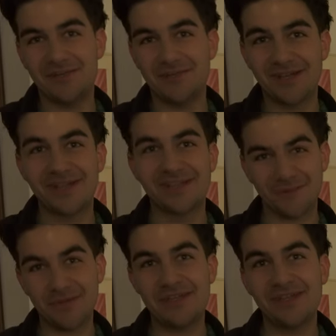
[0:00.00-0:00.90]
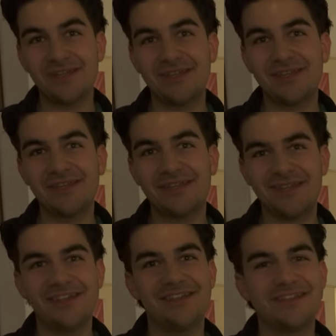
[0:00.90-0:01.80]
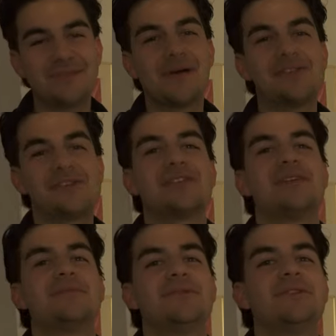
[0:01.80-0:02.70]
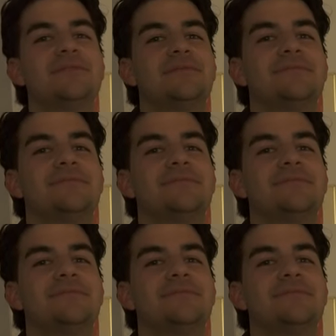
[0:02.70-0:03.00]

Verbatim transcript: you get three. That's a magic number.